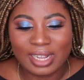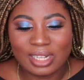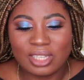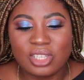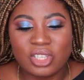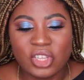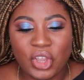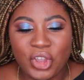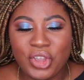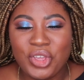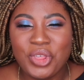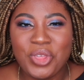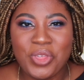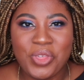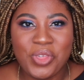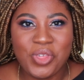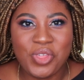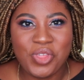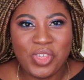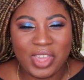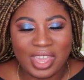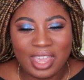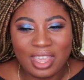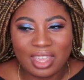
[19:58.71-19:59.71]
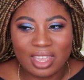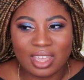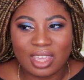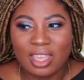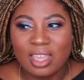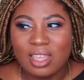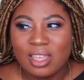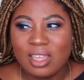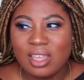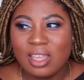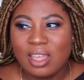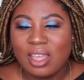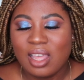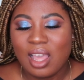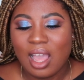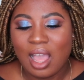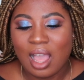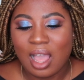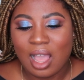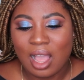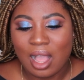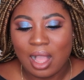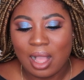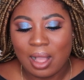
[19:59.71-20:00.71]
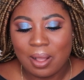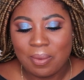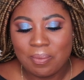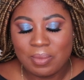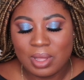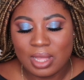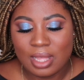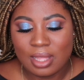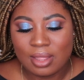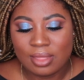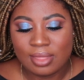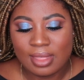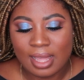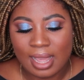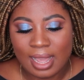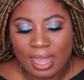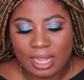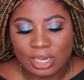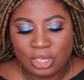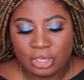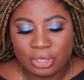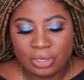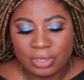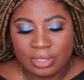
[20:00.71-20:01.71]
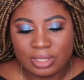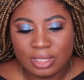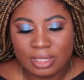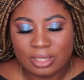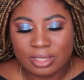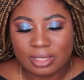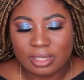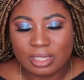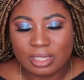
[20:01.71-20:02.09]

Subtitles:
It's so thick that using a